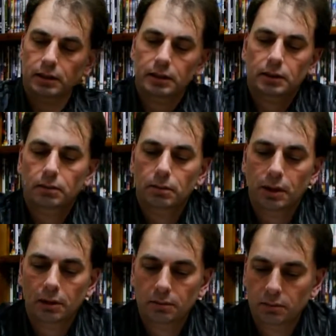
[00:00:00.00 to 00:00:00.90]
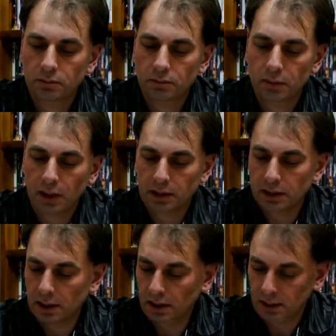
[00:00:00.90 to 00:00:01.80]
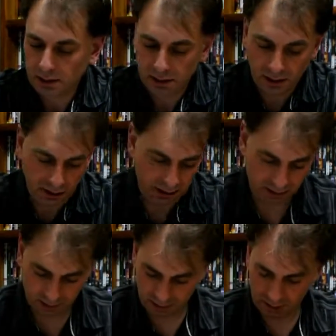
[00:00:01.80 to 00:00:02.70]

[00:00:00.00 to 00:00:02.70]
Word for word: So we'll come back to that in a sec.